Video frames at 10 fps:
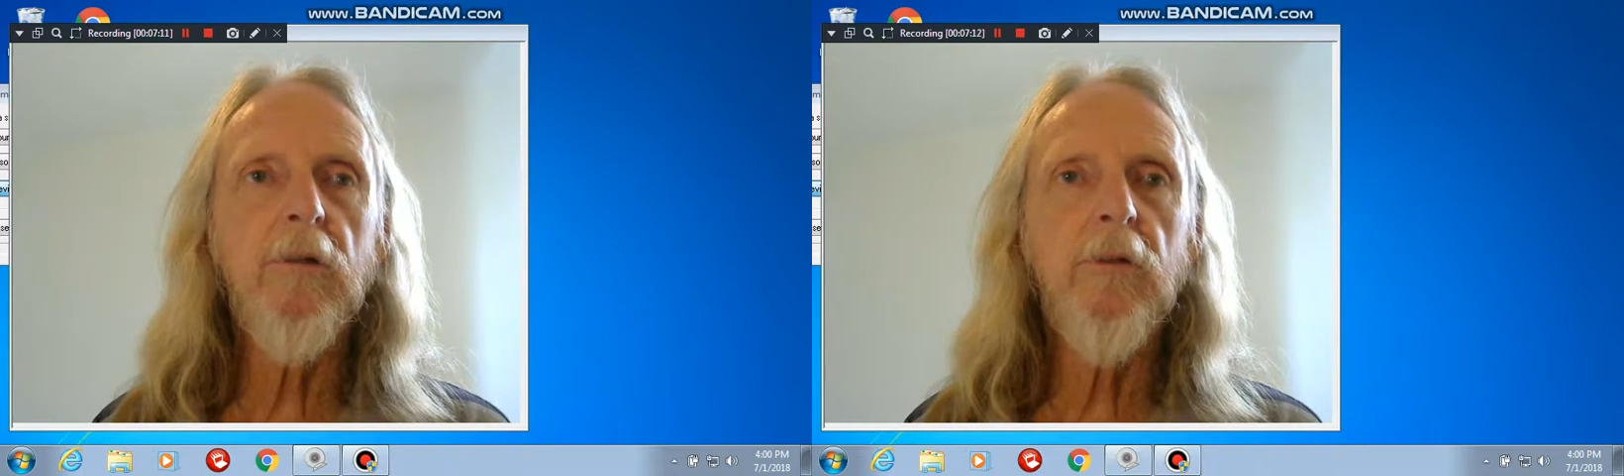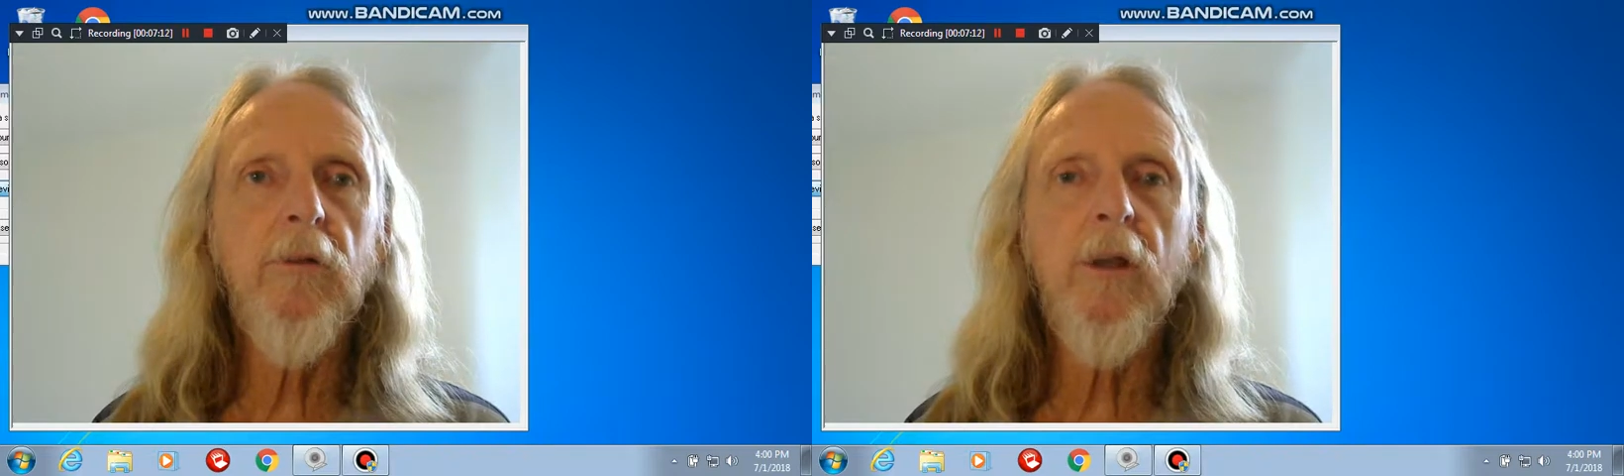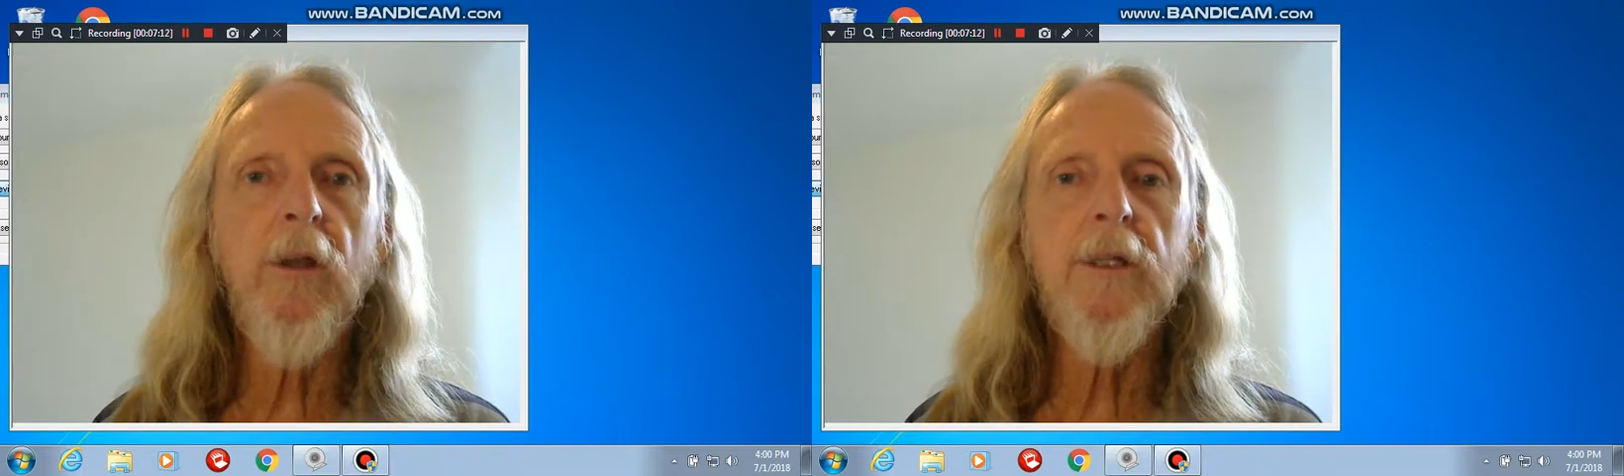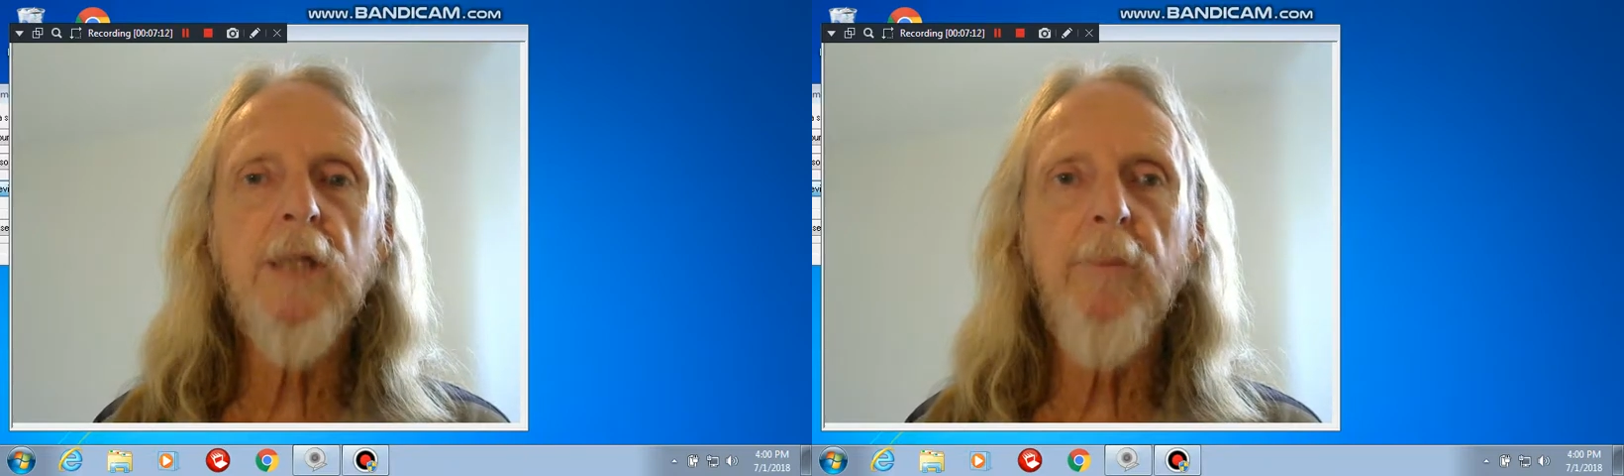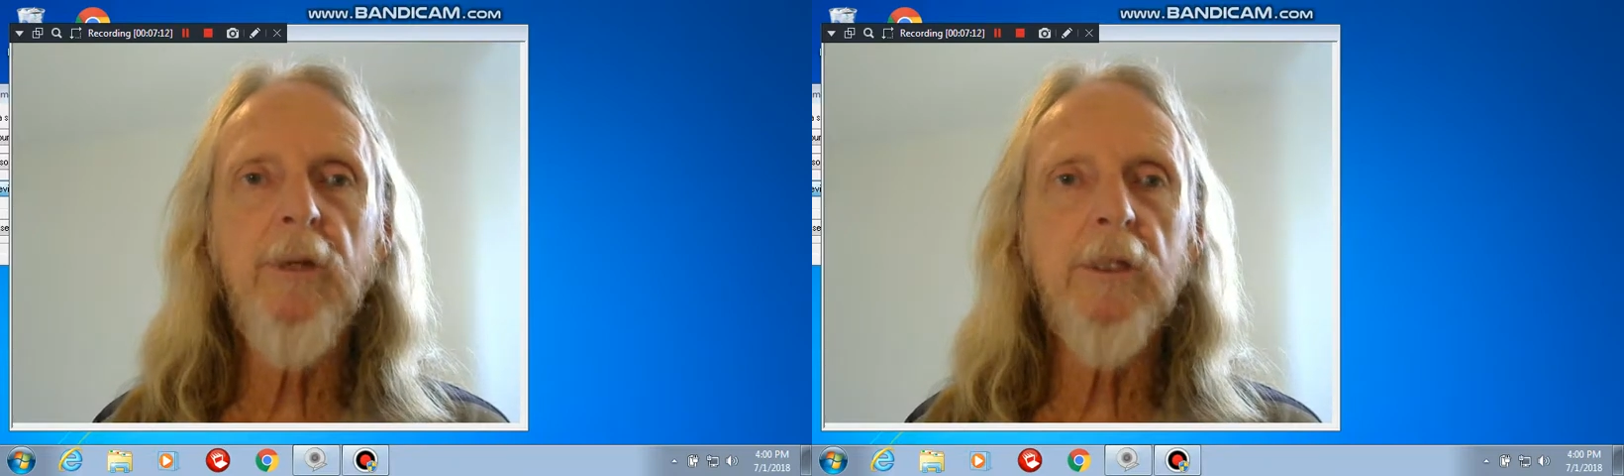
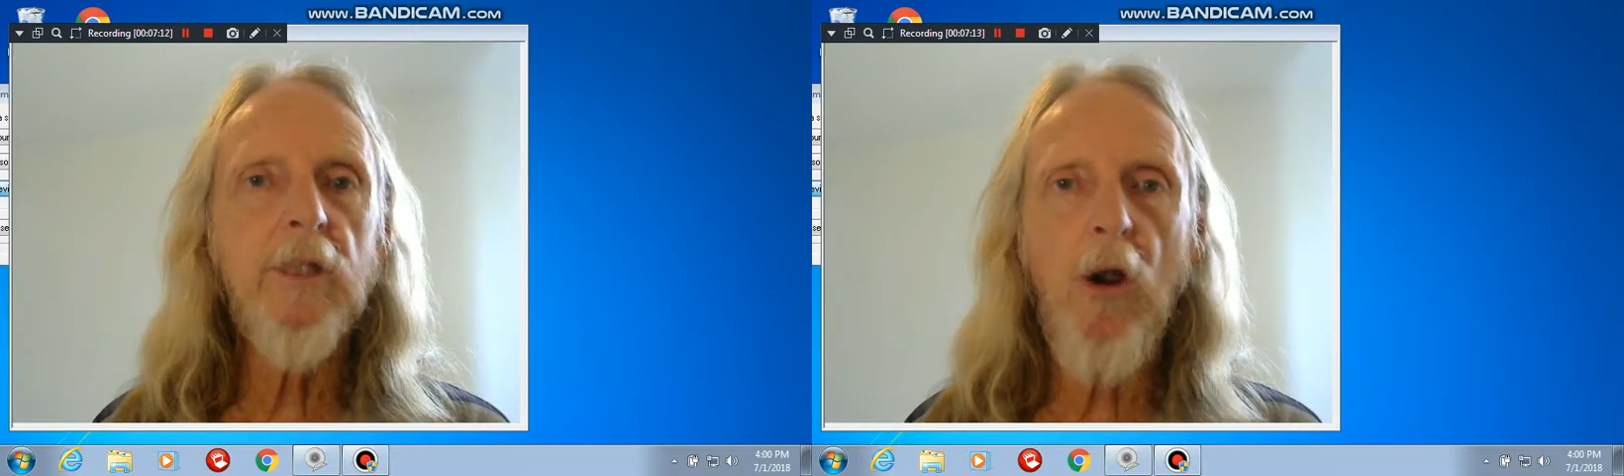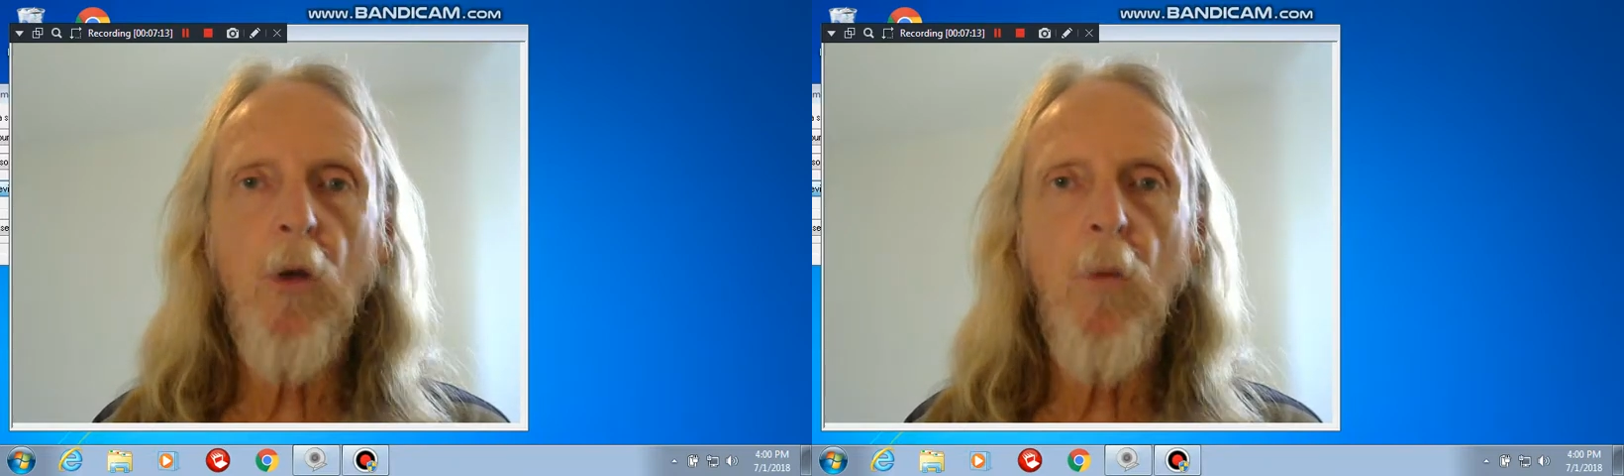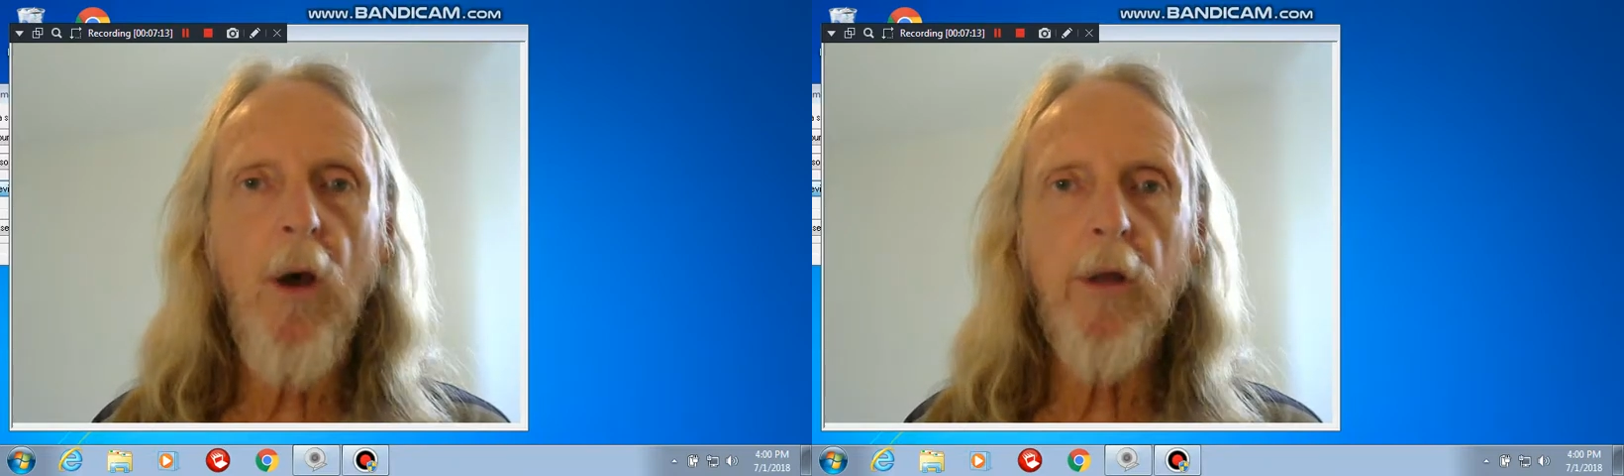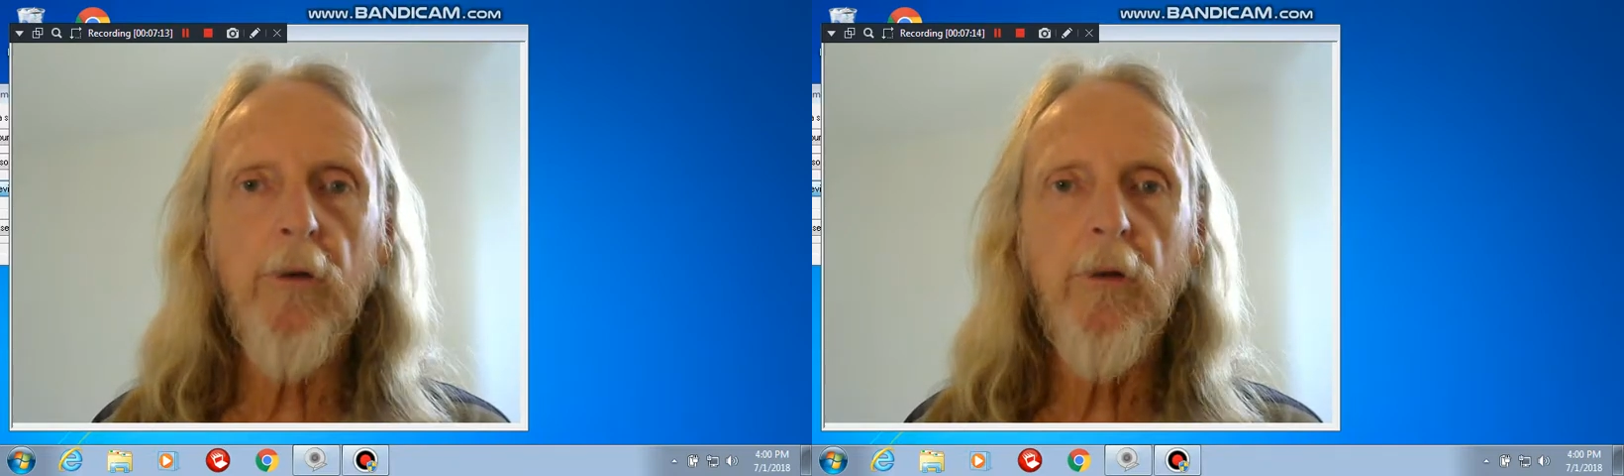contaminants in our water,